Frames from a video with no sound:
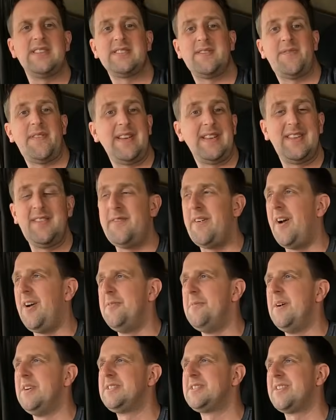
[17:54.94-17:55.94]
Yeah, so thank you
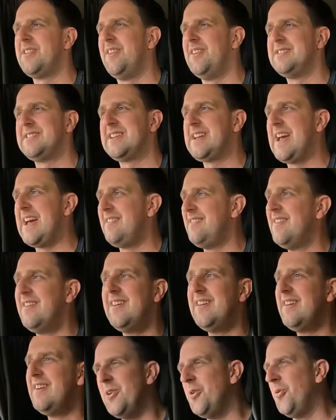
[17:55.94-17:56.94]
very much, guys, again.
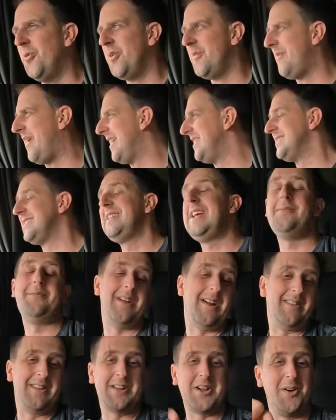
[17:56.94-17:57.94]
You're all amazing. Let
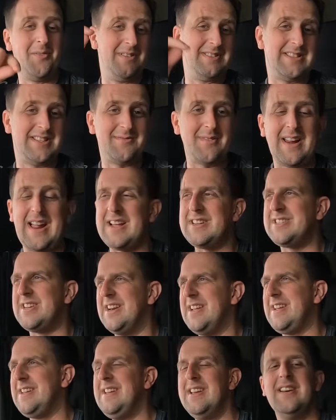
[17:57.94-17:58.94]
me know in the comments as well,
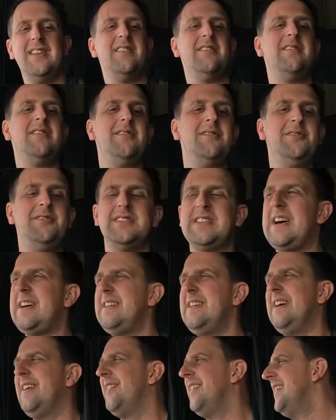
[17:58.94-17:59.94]
actually. Oh, who's
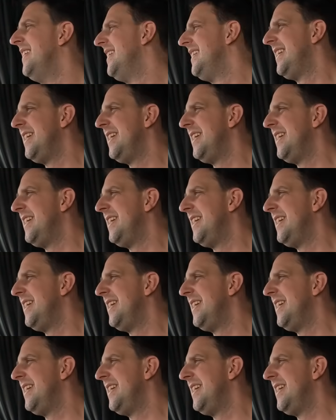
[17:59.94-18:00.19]
that now?